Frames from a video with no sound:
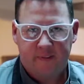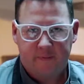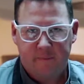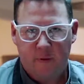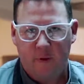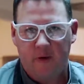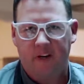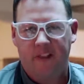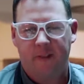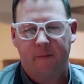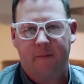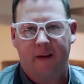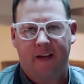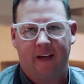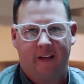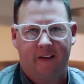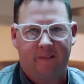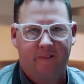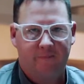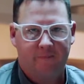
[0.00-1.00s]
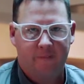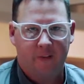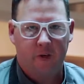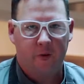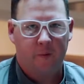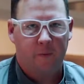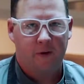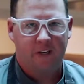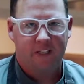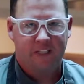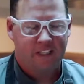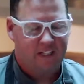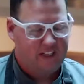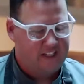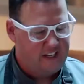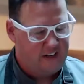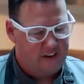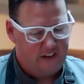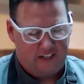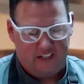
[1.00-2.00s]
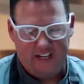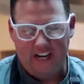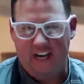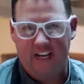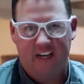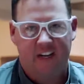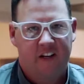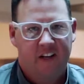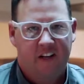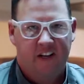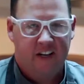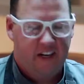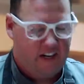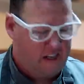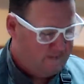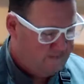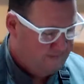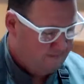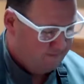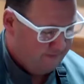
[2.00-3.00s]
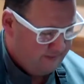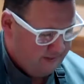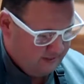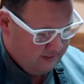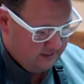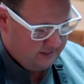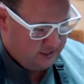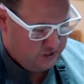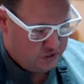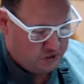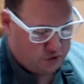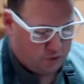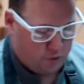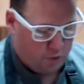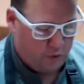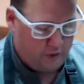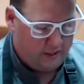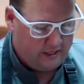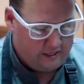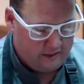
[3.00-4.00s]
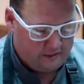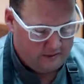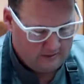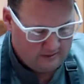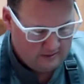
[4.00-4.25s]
put it in the pan. You don't wanna sit there and again, kind of destroy it.